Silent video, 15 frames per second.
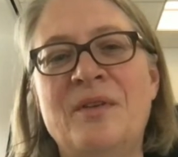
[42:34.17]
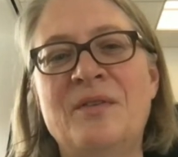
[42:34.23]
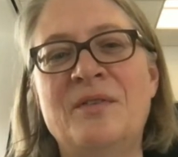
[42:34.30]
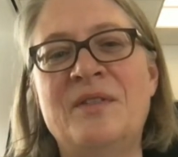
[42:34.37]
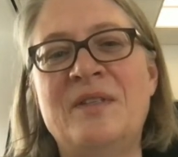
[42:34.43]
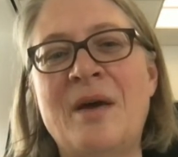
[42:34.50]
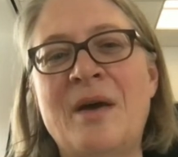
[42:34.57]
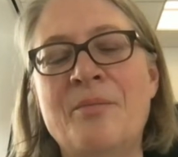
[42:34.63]

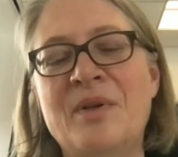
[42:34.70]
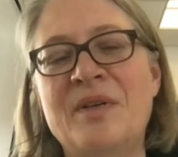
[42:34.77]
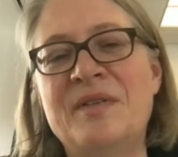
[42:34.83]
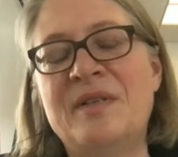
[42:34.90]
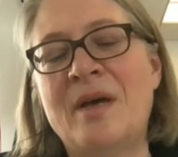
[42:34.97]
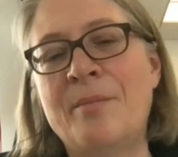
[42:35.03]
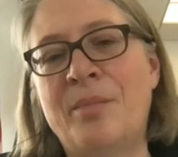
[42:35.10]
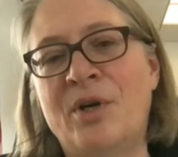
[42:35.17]

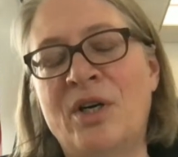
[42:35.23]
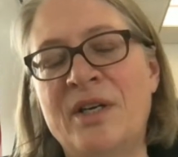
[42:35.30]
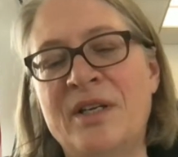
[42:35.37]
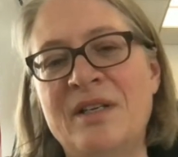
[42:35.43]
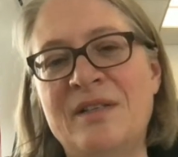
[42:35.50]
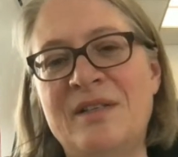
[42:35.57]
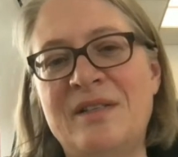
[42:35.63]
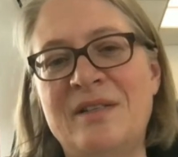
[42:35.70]
some
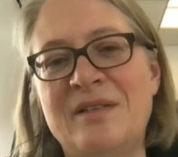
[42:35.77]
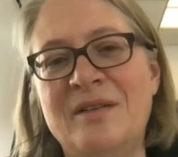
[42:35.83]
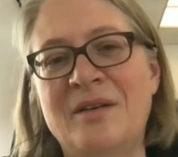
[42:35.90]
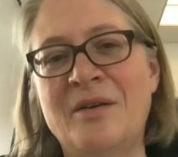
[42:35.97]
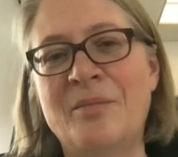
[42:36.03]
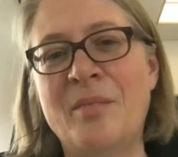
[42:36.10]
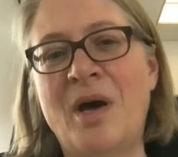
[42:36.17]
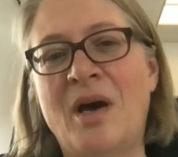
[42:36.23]
parties
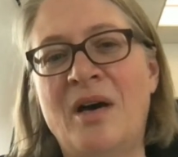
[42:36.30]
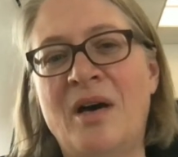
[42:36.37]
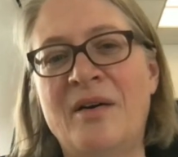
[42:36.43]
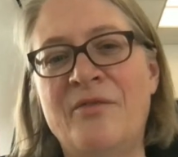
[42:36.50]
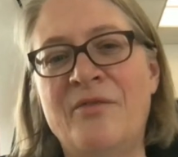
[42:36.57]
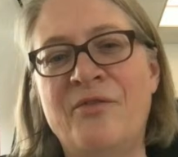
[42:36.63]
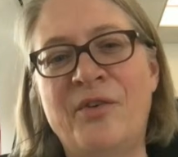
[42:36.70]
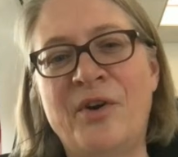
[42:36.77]

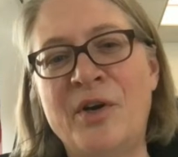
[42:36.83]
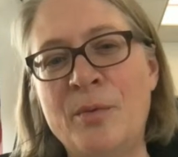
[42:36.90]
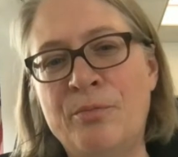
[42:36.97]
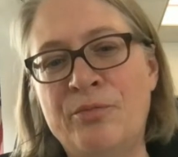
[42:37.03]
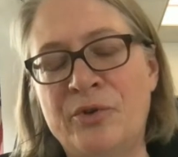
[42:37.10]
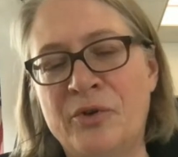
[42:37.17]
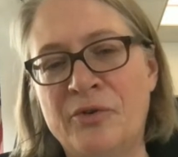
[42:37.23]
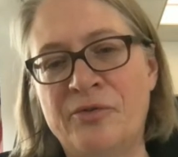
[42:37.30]
are very
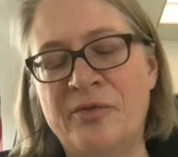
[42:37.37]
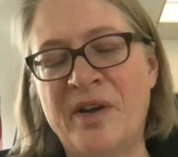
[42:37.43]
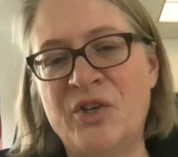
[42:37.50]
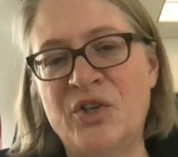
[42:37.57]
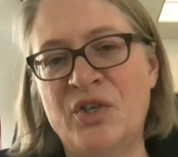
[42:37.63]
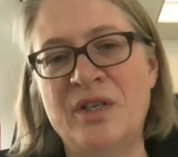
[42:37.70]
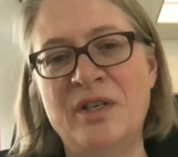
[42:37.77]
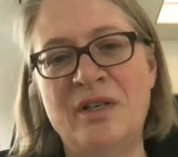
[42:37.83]

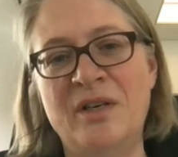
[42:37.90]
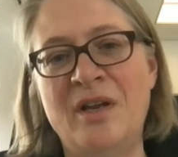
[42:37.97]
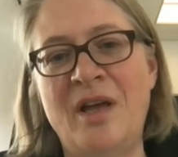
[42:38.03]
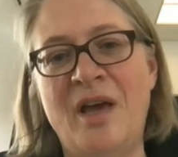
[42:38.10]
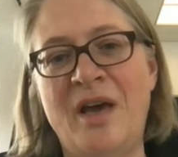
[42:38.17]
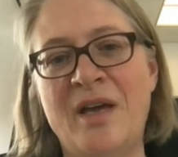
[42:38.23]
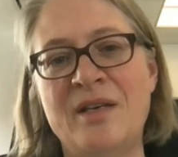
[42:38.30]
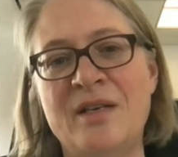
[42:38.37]
pro-Russian,
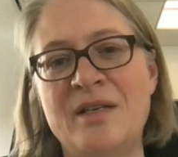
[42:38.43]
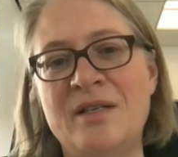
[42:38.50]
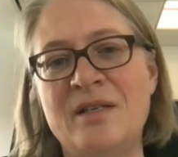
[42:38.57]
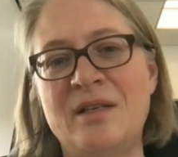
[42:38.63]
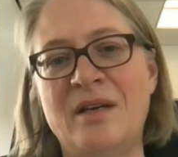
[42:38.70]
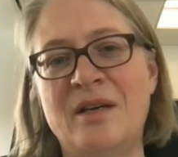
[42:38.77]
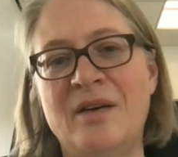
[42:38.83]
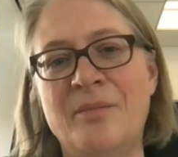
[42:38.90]
and
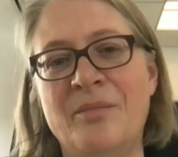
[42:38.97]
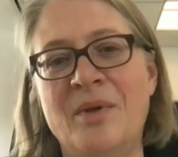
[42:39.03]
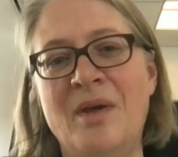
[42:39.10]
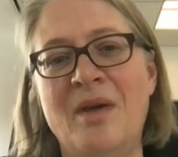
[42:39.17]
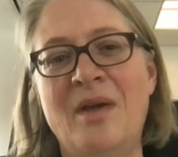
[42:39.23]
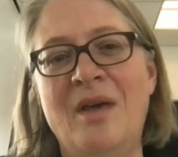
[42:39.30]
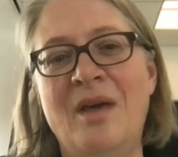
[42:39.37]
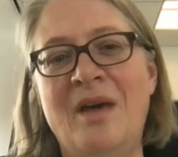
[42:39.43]

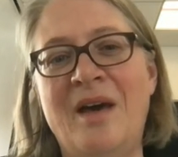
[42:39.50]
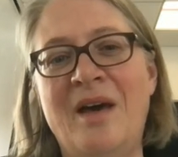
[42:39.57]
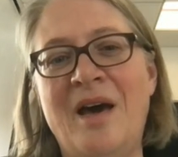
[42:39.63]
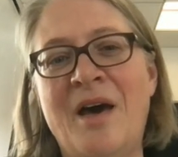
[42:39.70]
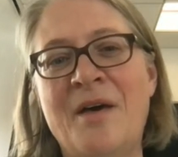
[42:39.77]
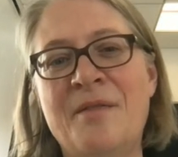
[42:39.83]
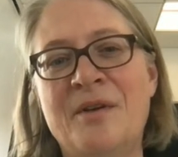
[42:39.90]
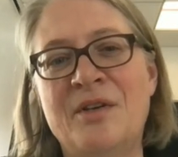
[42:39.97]

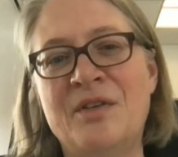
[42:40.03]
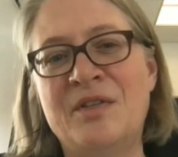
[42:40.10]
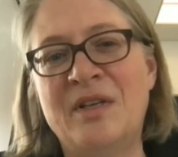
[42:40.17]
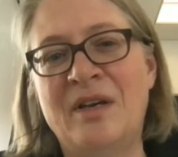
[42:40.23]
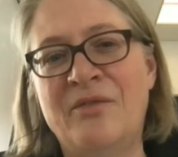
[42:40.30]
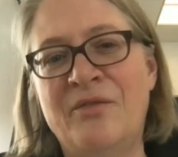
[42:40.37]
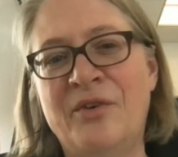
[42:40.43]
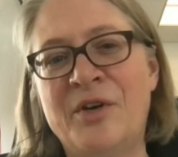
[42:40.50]
others
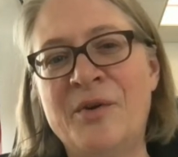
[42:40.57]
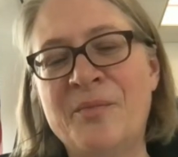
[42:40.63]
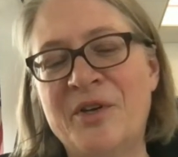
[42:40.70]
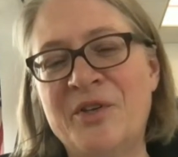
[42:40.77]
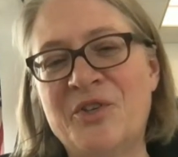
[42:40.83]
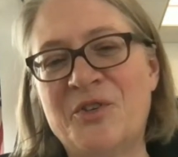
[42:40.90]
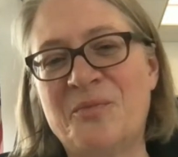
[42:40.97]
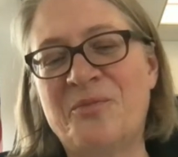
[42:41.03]
are very
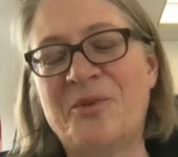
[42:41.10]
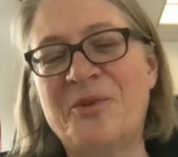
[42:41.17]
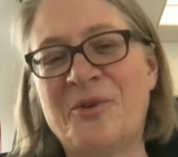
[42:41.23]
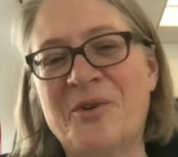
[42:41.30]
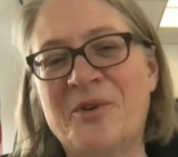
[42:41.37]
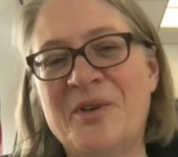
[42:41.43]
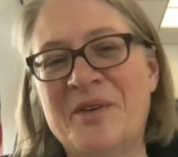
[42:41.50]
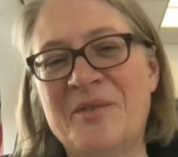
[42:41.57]
much
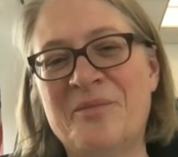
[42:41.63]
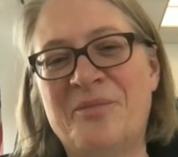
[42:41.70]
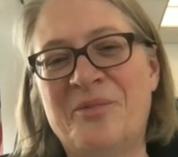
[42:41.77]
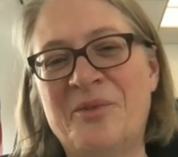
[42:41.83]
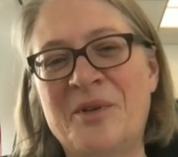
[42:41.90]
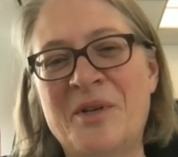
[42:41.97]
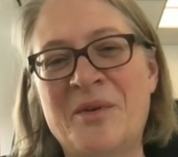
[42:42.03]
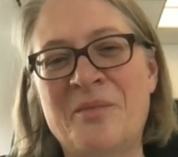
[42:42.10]

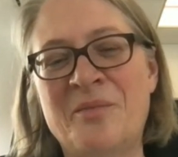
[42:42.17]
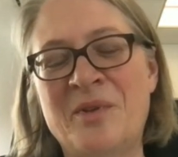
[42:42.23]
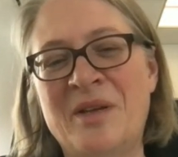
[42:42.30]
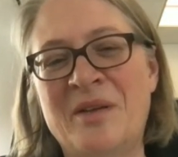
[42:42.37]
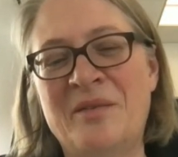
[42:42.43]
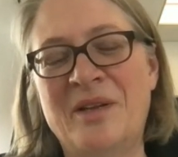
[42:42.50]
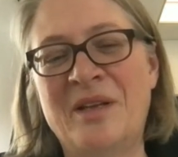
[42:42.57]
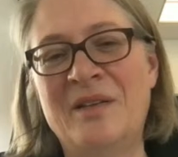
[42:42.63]

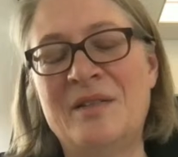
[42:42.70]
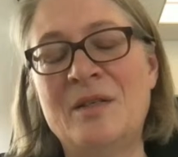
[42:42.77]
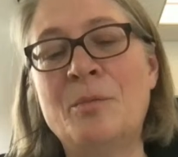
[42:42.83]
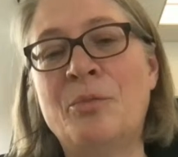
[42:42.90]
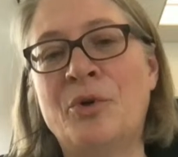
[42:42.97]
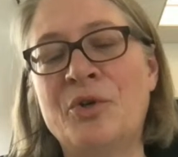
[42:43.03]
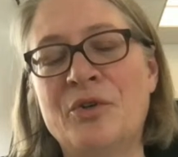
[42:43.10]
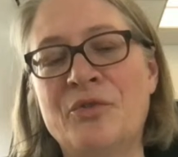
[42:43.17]
in
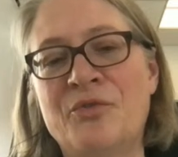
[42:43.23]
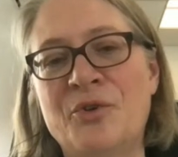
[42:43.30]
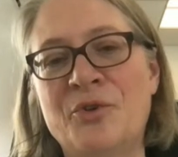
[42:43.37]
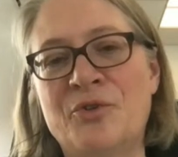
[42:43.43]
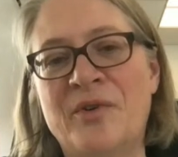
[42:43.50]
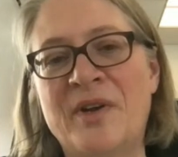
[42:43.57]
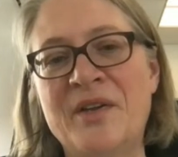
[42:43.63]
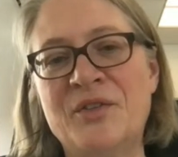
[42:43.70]
support of
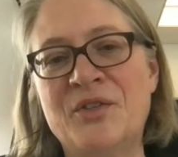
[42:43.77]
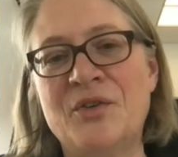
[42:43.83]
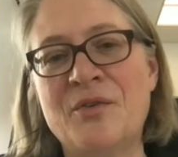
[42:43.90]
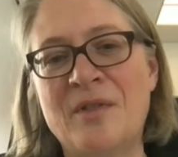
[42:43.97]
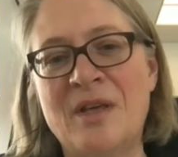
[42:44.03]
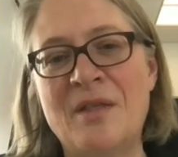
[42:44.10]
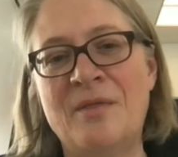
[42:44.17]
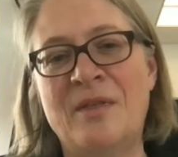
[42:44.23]
Ukraine. So
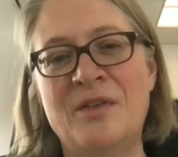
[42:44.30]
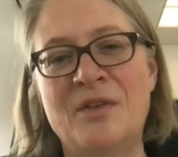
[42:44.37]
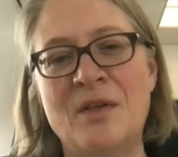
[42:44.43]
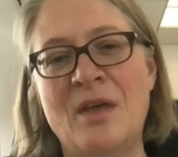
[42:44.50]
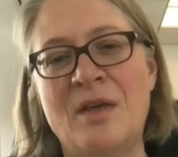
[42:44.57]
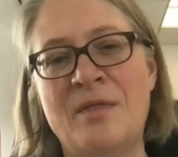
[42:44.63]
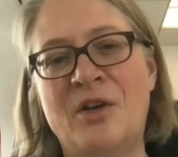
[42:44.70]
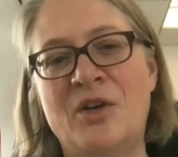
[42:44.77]
that
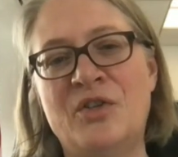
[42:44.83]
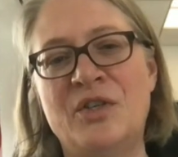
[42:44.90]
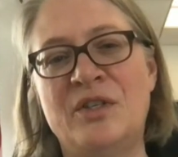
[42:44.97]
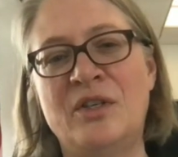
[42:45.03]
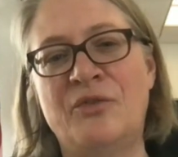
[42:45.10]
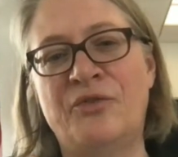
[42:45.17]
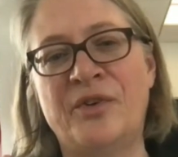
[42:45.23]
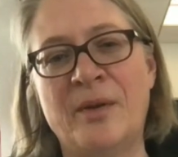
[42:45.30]
there's a
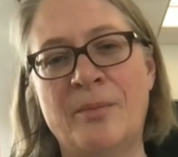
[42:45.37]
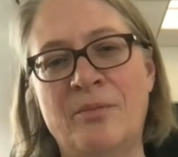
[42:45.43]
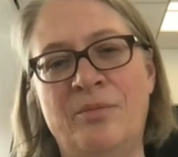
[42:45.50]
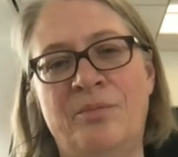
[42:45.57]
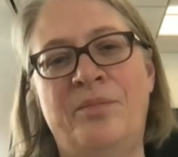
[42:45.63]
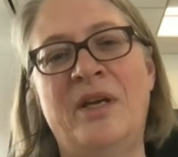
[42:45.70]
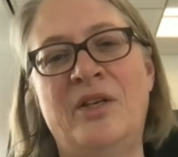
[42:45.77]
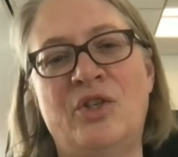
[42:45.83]
different
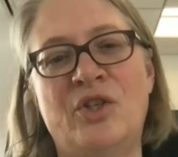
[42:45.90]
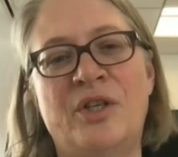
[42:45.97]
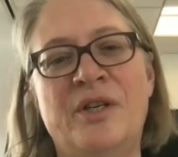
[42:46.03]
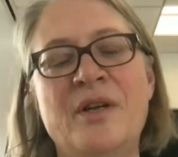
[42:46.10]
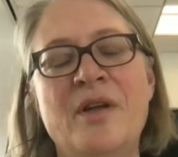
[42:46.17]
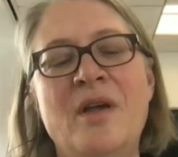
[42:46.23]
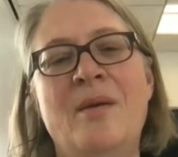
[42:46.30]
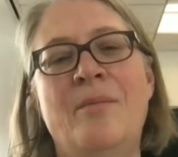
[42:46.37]
picture,
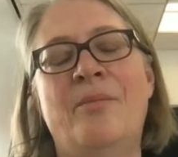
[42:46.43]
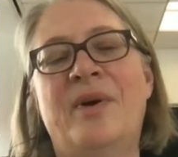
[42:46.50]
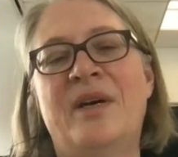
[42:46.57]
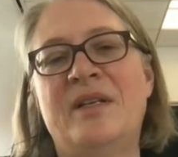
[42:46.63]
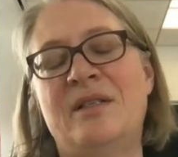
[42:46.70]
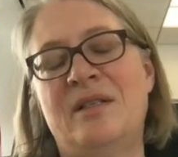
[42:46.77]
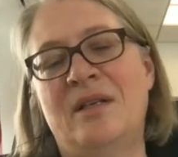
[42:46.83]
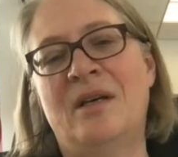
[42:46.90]

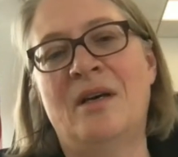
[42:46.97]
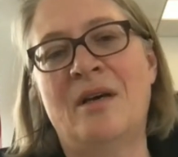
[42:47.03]
but